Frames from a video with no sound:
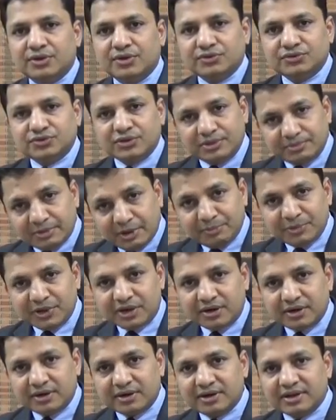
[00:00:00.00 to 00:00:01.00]
So
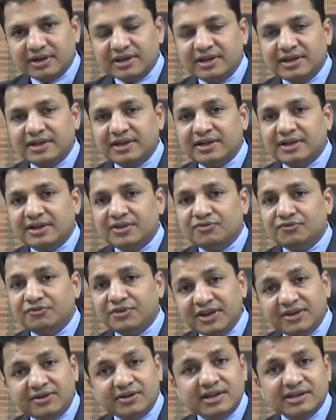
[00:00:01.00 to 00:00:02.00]
remember,
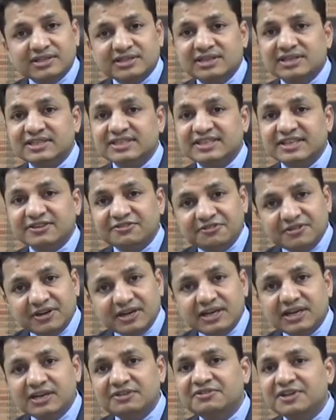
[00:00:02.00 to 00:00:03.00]
weight reduction is
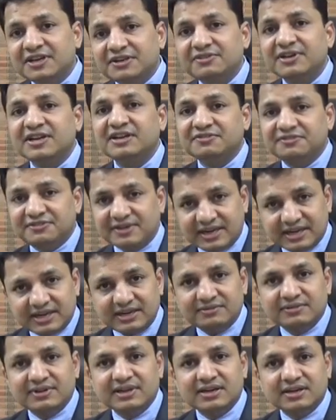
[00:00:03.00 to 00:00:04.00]
definitely very
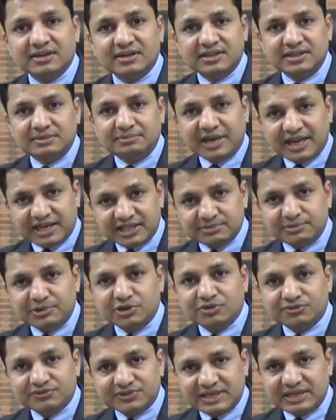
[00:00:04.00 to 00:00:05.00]
effective in the
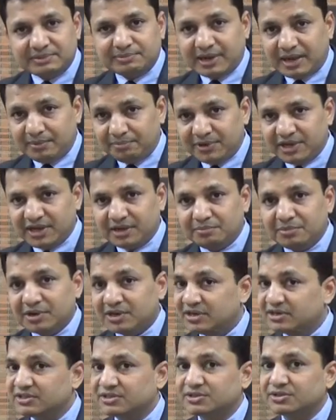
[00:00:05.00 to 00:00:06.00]
management of sleep apnea,
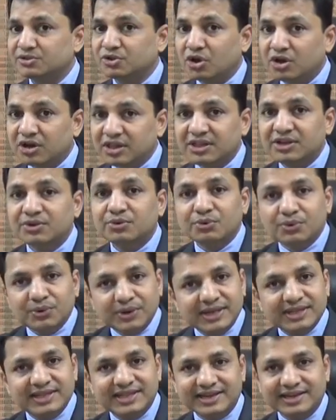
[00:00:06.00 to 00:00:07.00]
but it's not the
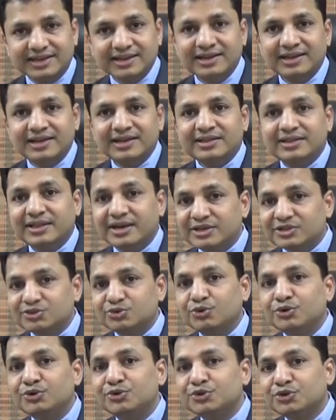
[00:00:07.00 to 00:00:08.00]
only thing that is
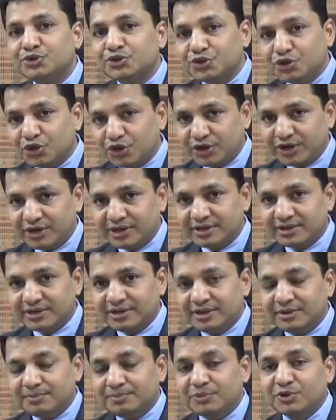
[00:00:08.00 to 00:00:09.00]
going to cure it,
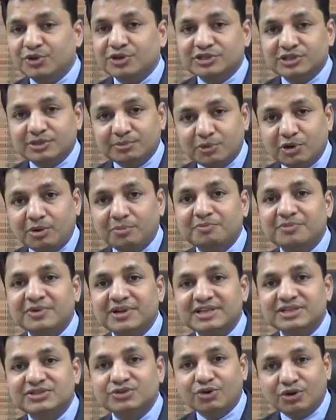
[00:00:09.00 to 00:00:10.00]
because the problem
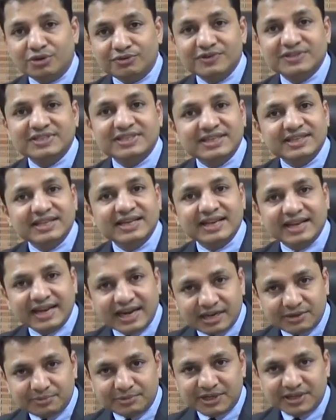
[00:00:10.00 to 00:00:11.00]
is always in the
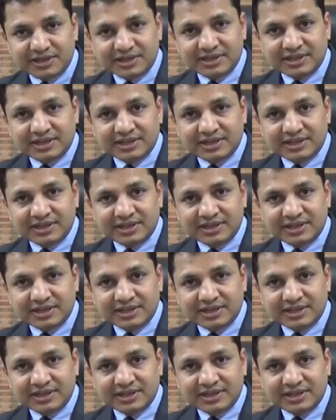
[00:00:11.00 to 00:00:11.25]
anatomy,